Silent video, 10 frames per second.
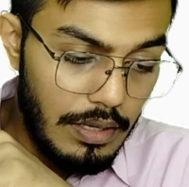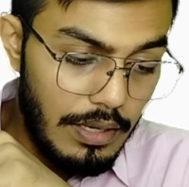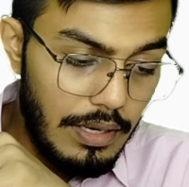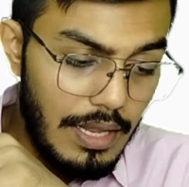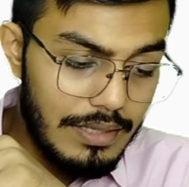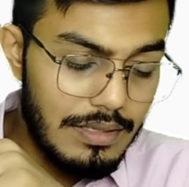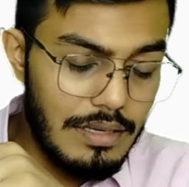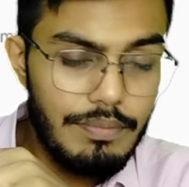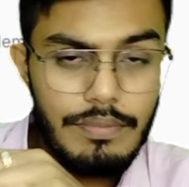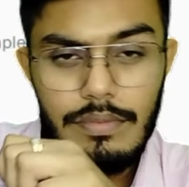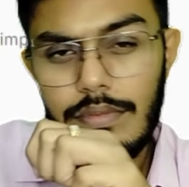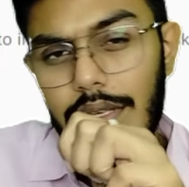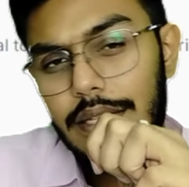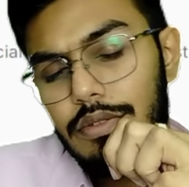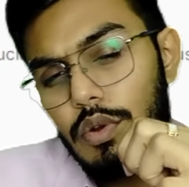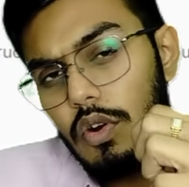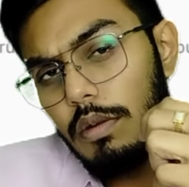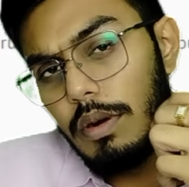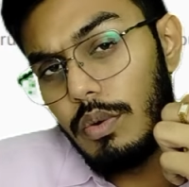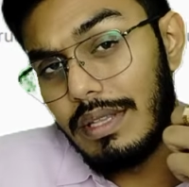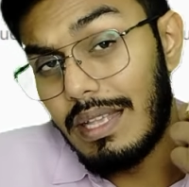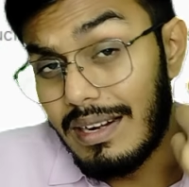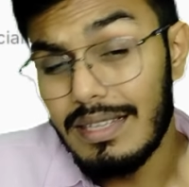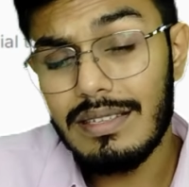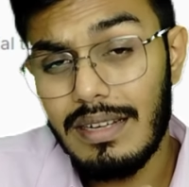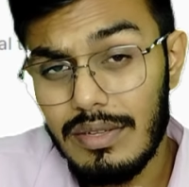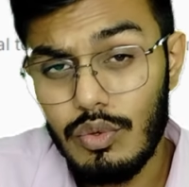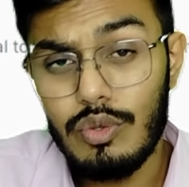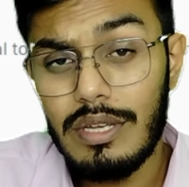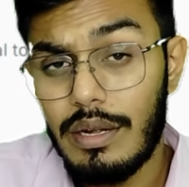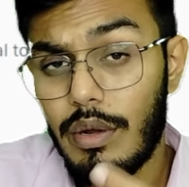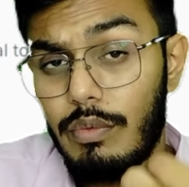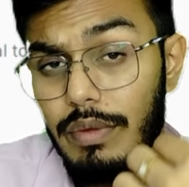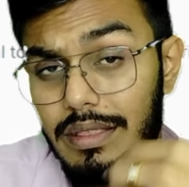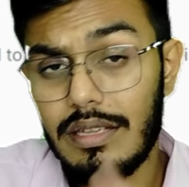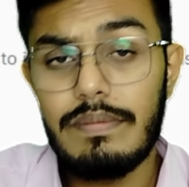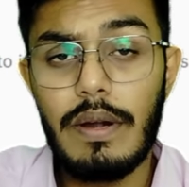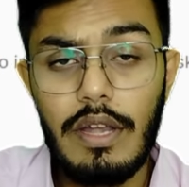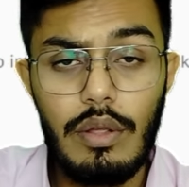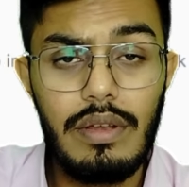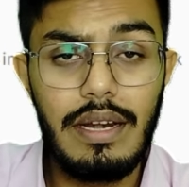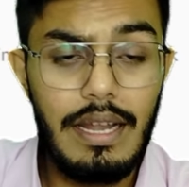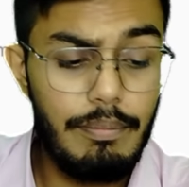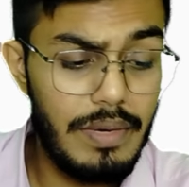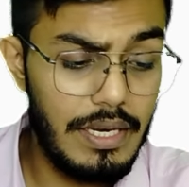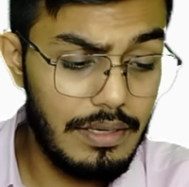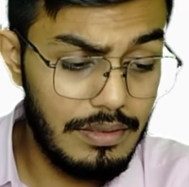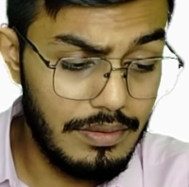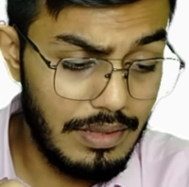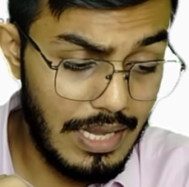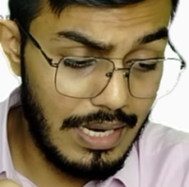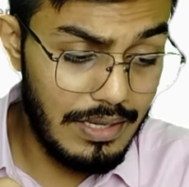Next up, let's talk about the risk associated with this particular template. That